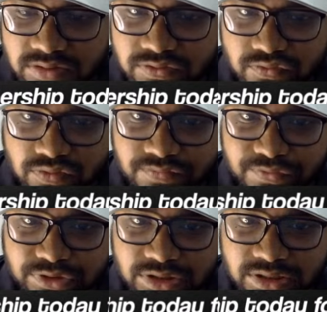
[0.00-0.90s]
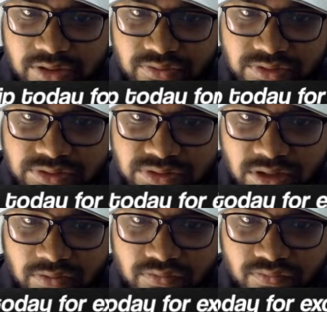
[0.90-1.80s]
So if we check it out this
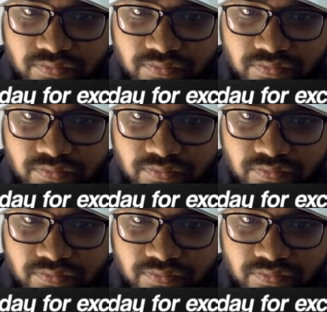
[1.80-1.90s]
now,